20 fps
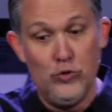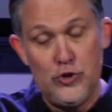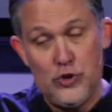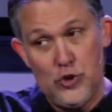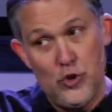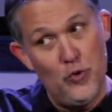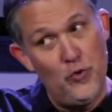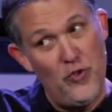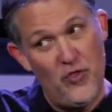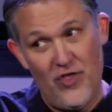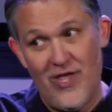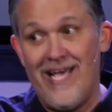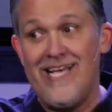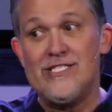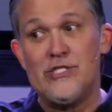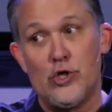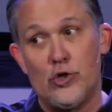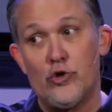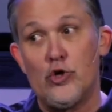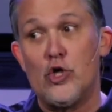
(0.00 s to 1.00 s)
two things
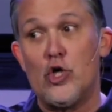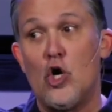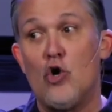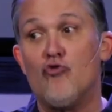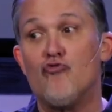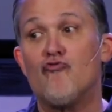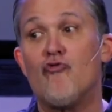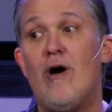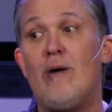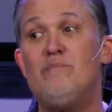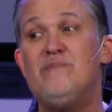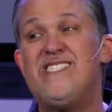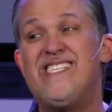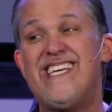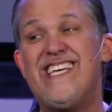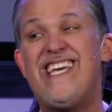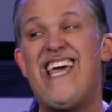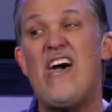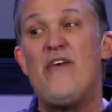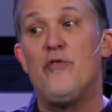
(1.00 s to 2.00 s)
are going to rub
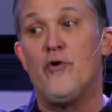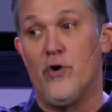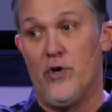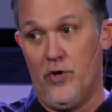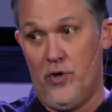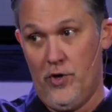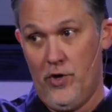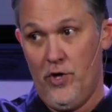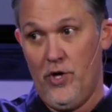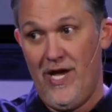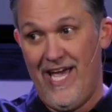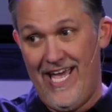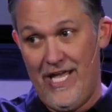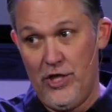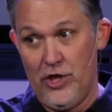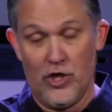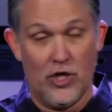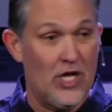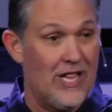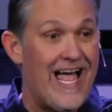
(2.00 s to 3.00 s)
together in
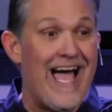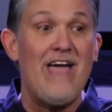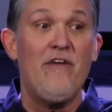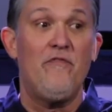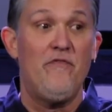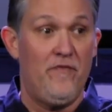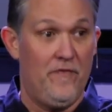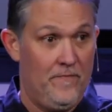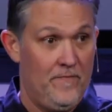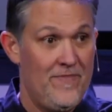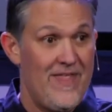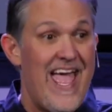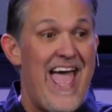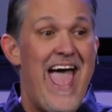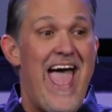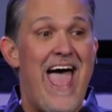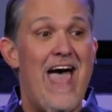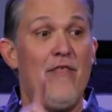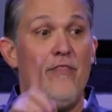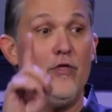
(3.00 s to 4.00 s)
your life.
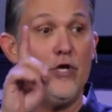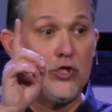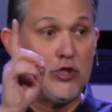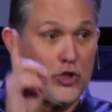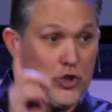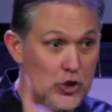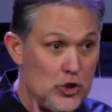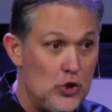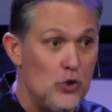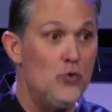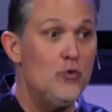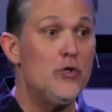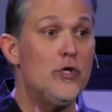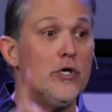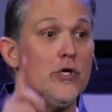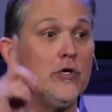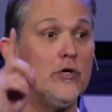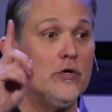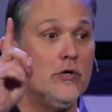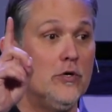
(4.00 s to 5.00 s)
And the
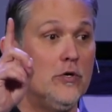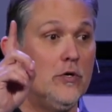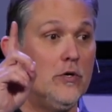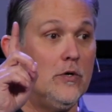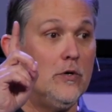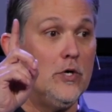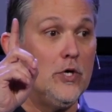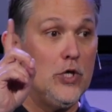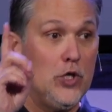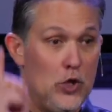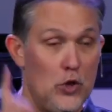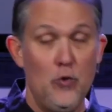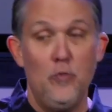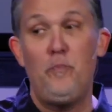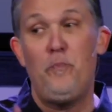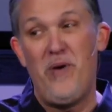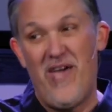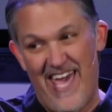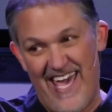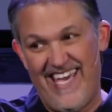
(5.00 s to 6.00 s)
sooner you
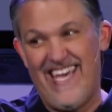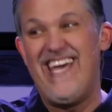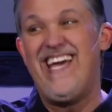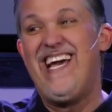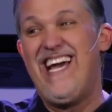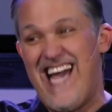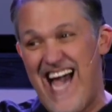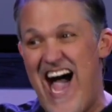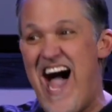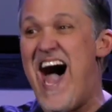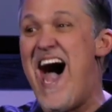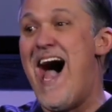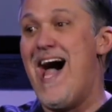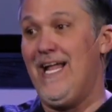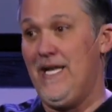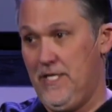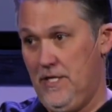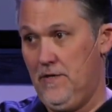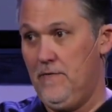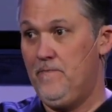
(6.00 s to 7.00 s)
pick God,
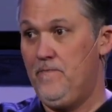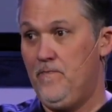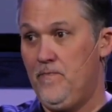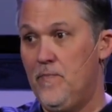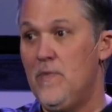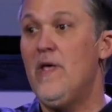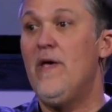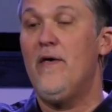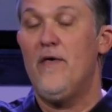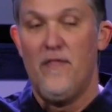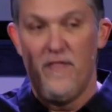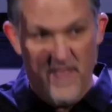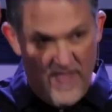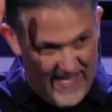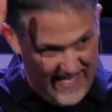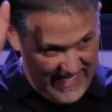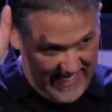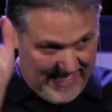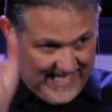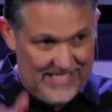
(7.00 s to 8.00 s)
the
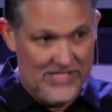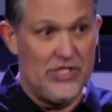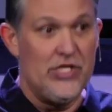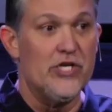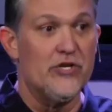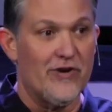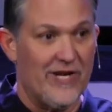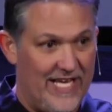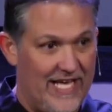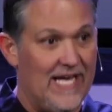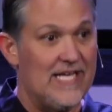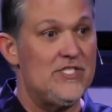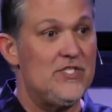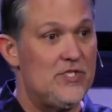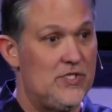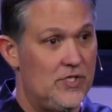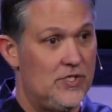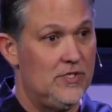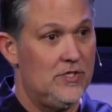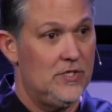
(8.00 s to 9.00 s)
easier it
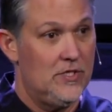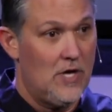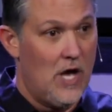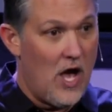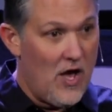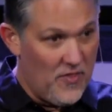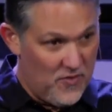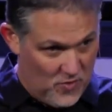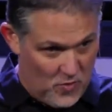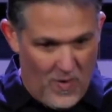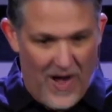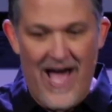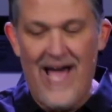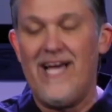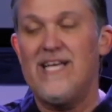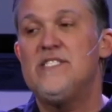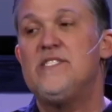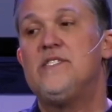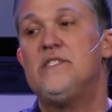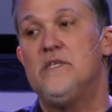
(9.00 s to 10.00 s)
gets.
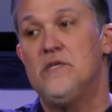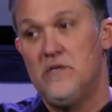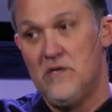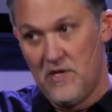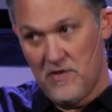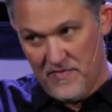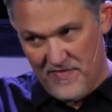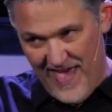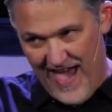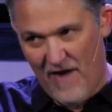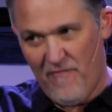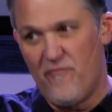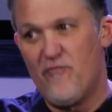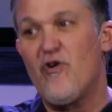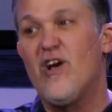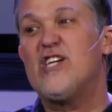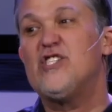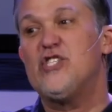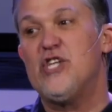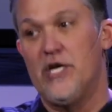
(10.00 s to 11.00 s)
Otherwise, that
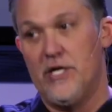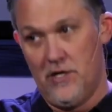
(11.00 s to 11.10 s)
friction,